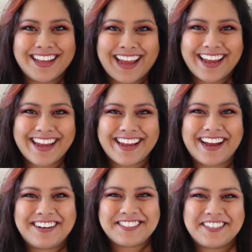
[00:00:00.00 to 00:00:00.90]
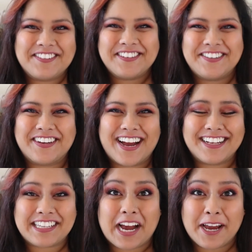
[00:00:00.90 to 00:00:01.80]
Hey, how's it going, you
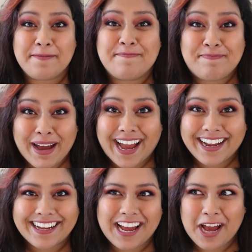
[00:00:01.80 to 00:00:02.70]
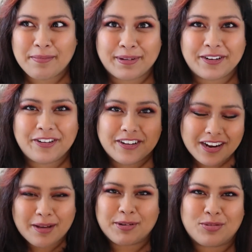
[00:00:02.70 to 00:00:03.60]
guys? I'm back. Happy New
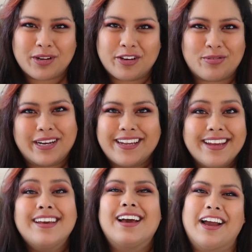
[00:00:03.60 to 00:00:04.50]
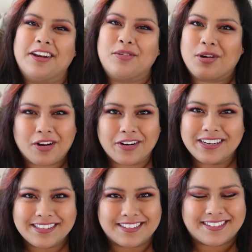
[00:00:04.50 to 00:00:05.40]
Year, happy 2020. I know we're already
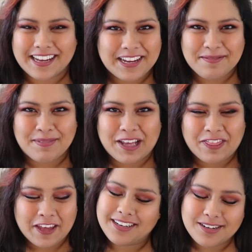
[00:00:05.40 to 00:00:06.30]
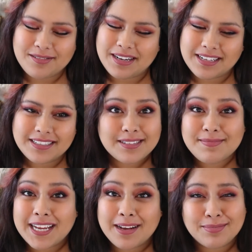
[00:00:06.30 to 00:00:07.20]
in the second month. You know what?
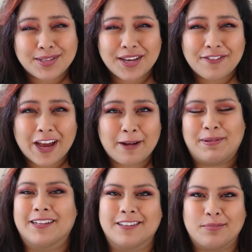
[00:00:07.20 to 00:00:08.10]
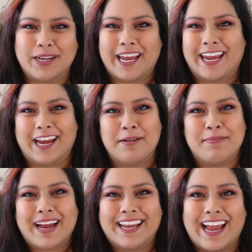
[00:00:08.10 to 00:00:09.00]
Sometimes life happens, but hey, I'm
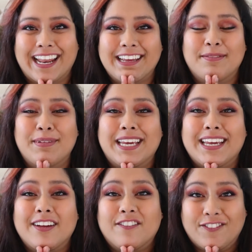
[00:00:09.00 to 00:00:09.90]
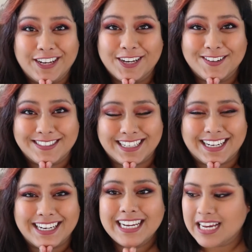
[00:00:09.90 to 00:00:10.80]
back at it making videos
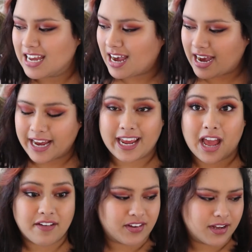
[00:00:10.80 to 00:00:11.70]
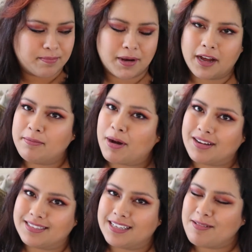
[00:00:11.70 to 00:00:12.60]
again. I have an
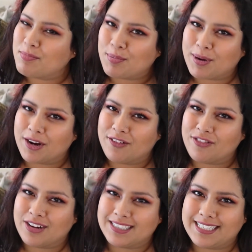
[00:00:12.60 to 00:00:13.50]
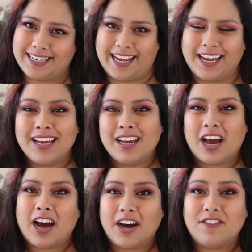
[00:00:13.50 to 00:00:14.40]
unboxing prepared for us today
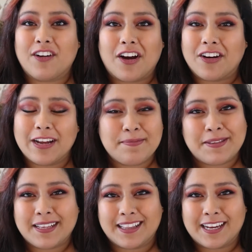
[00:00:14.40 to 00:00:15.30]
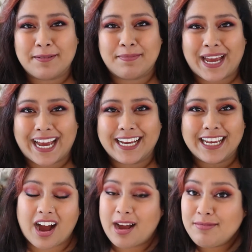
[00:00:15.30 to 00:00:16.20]
of our Ipsy Glam Bag.
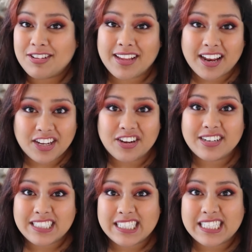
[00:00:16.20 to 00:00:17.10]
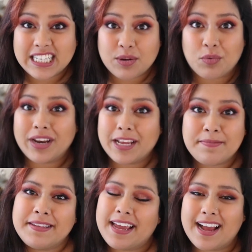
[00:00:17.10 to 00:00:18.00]
I'm just kind of curious to see what
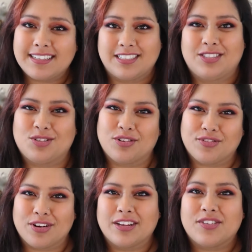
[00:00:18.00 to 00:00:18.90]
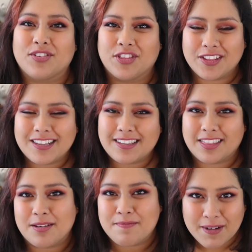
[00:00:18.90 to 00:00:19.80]
Ipsy has in store for us for this,
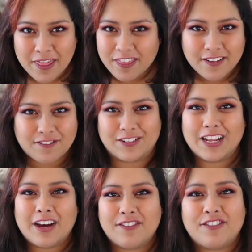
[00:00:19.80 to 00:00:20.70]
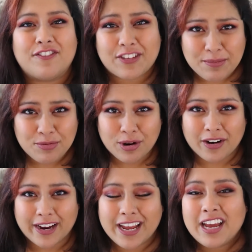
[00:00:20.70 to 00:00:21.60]
the month of love,
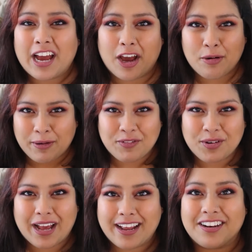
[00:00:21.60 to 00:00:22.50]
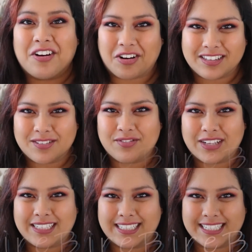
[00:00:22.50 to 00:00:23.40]
February. I hope everyone had an awesome
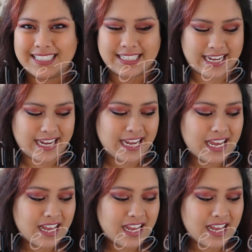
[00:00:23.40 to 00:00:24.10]
Valentine's Day.